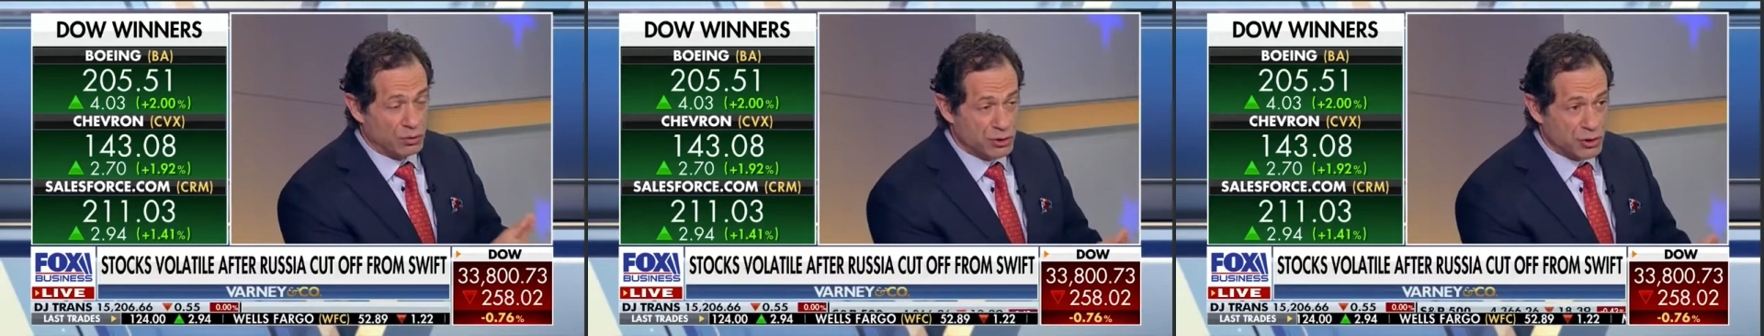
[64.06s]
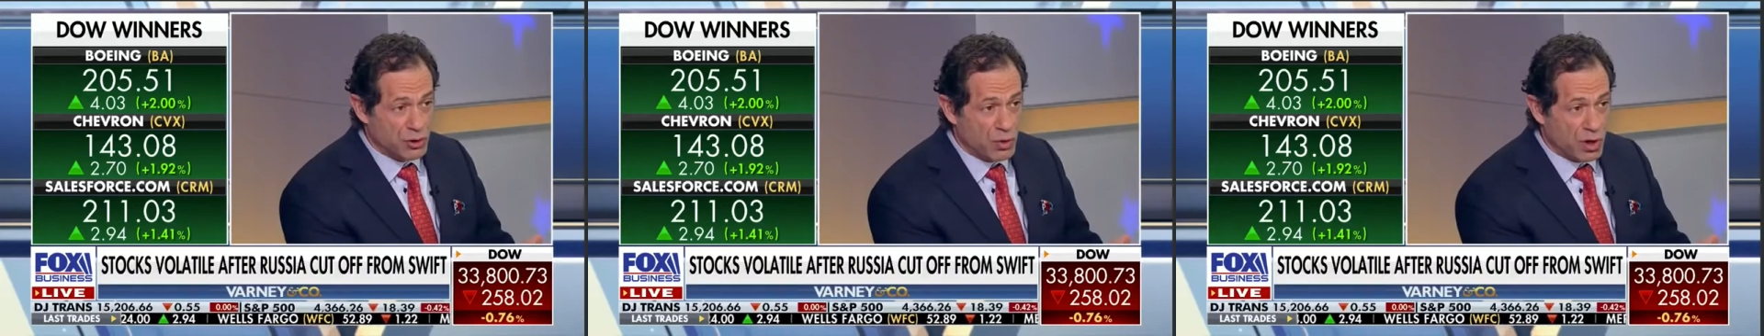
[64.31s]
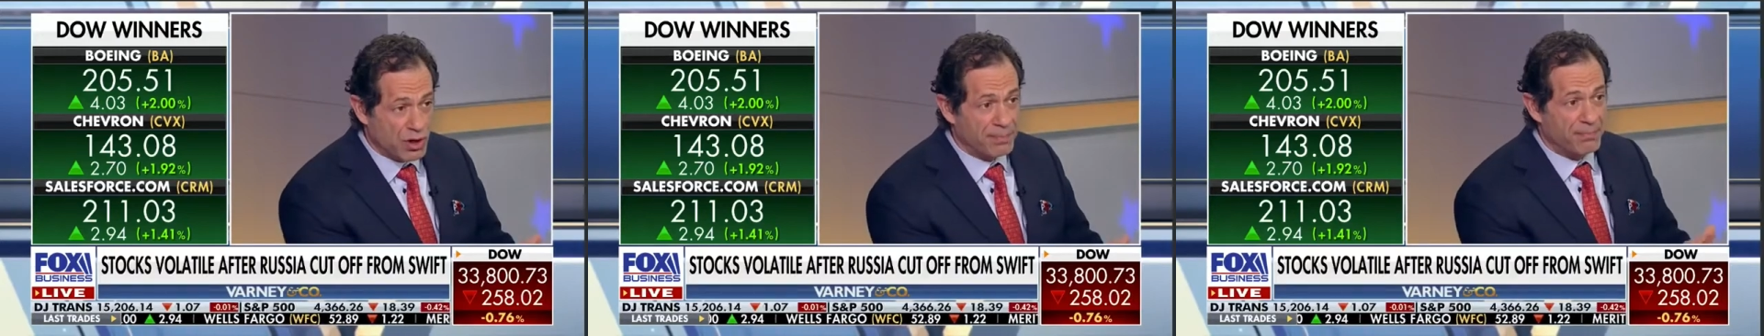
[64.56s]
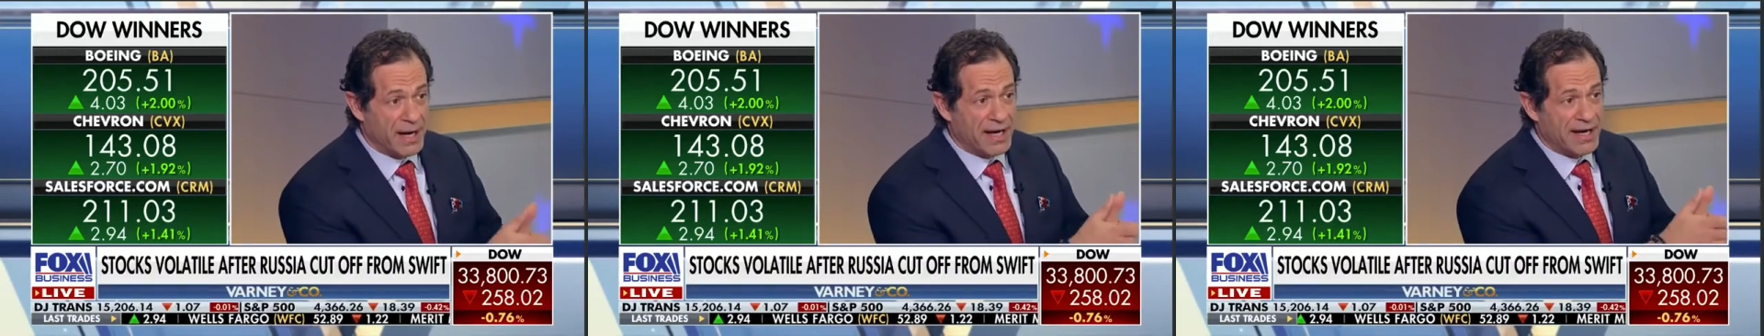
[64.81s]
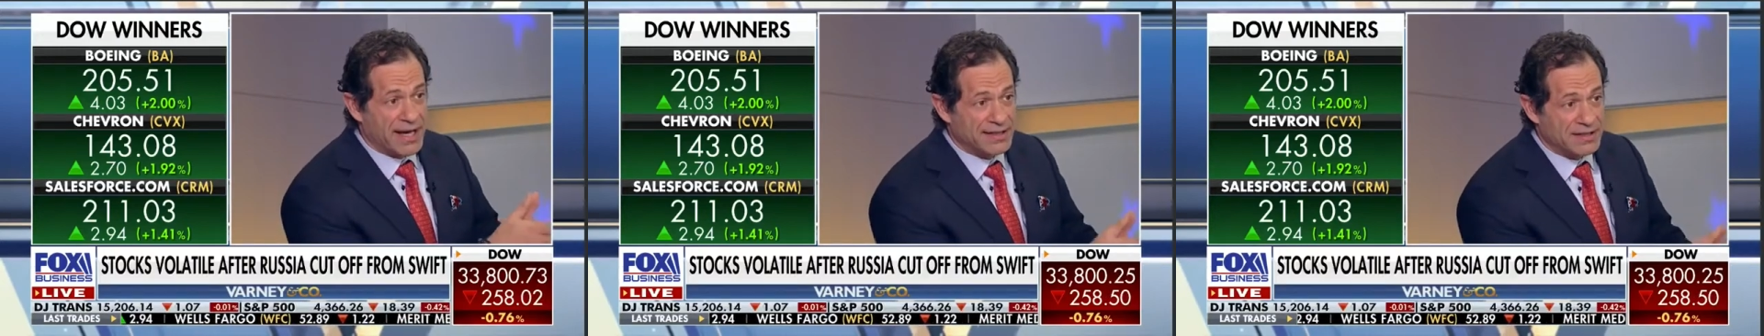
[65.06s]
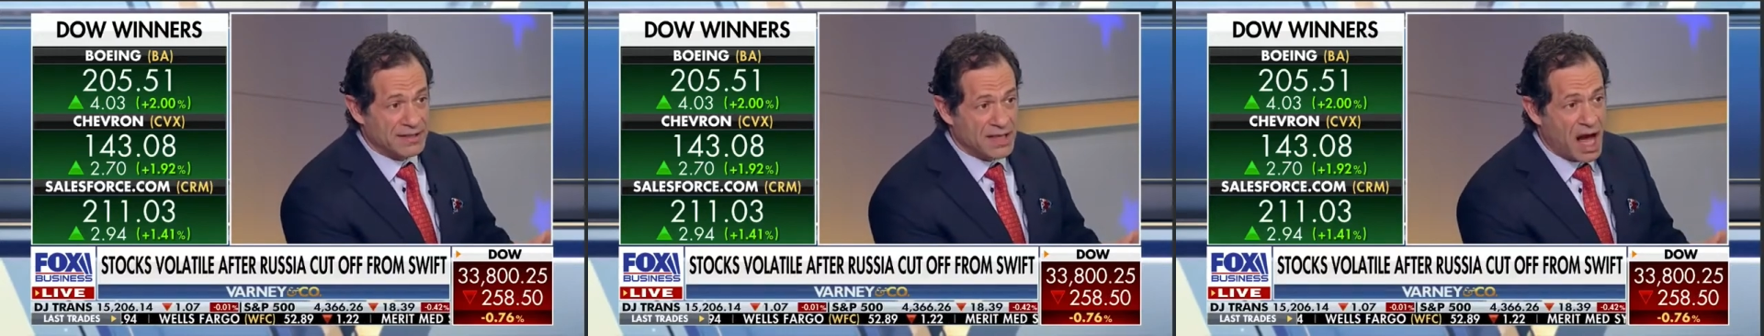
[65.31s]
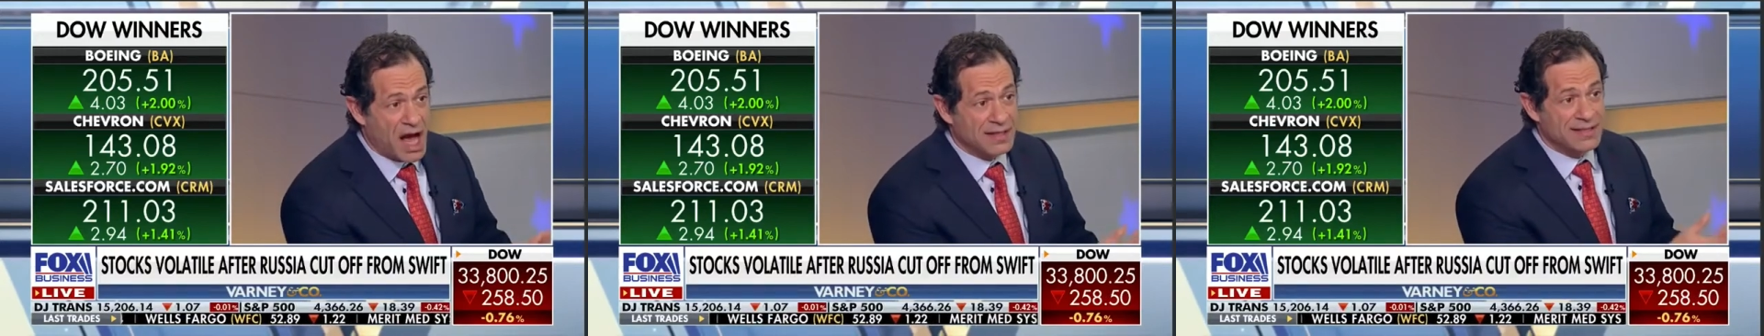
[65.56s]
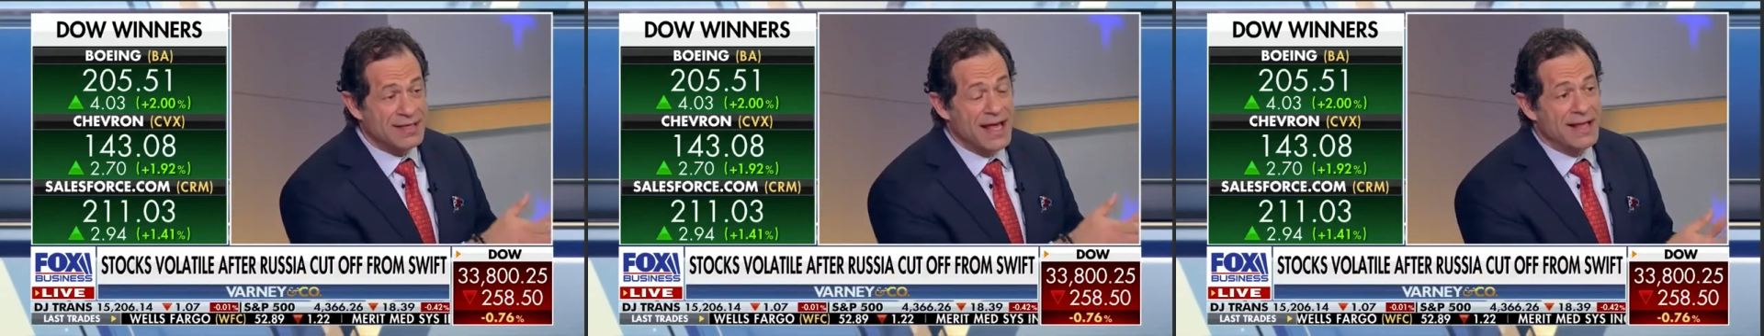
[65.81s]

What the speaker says: short, bet against stocks.